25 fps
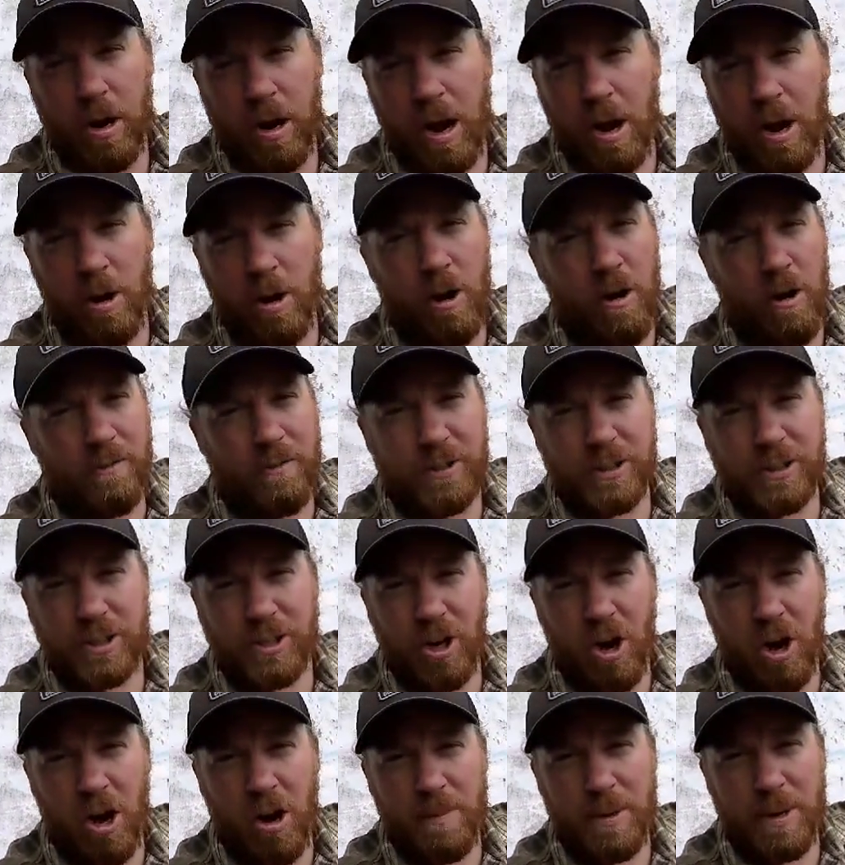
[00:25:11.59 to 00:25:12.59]
I don't know if he
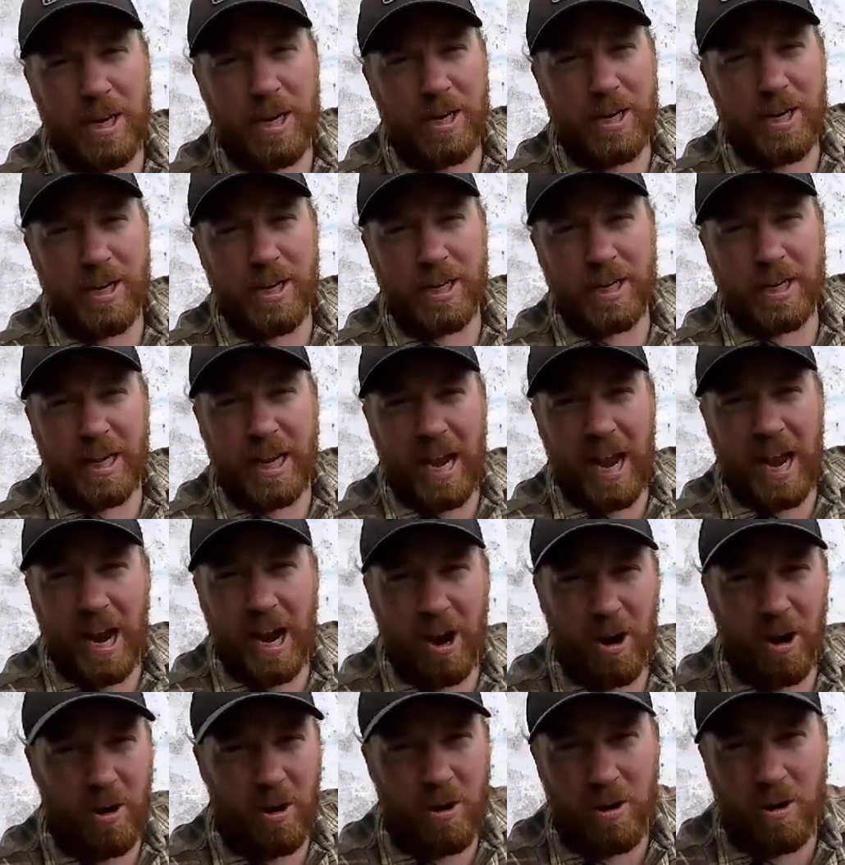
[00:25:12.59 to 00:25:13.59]
saw me and didn't
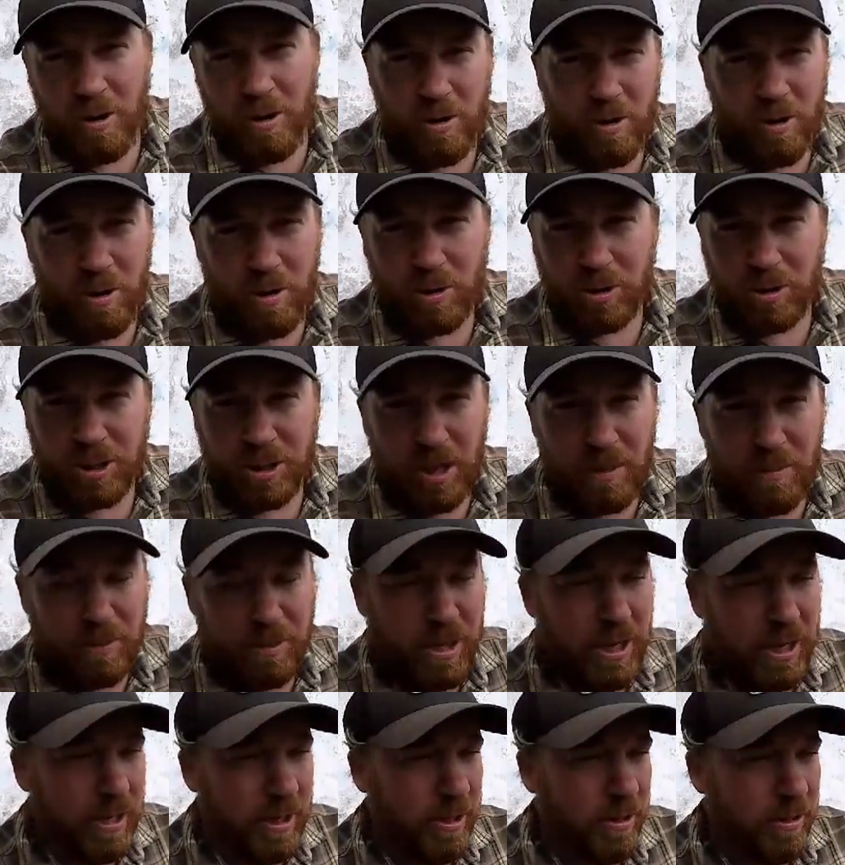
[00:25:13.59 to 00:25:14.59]
care or something.